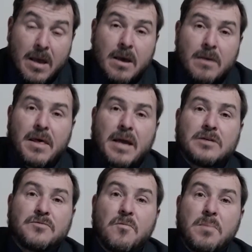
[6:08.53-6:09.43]
That is
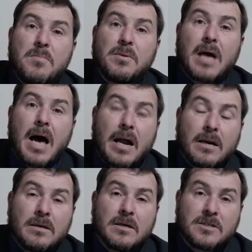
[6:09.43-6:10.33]
for people
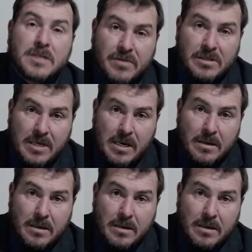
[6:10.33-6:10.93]
under 70.